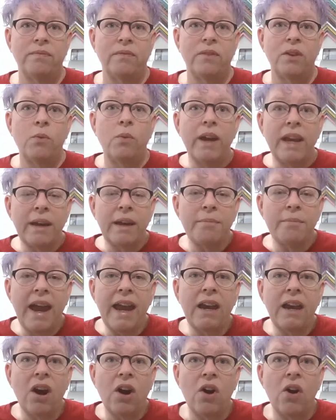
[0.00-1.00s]
We can
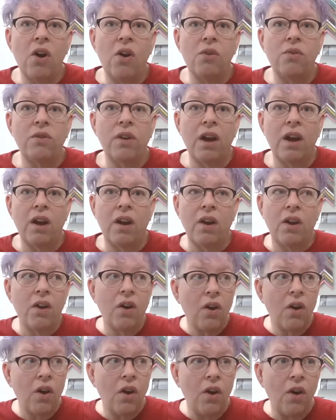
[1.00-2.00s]
make our own
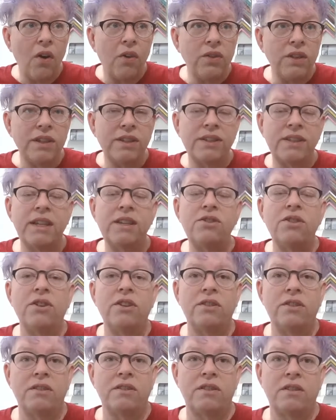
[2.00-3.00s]

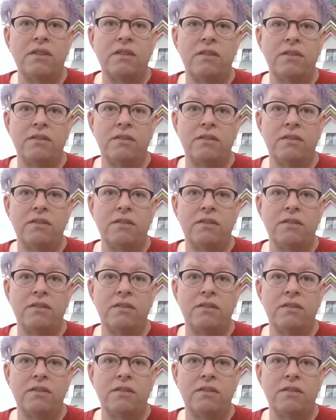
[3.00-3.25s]
decisions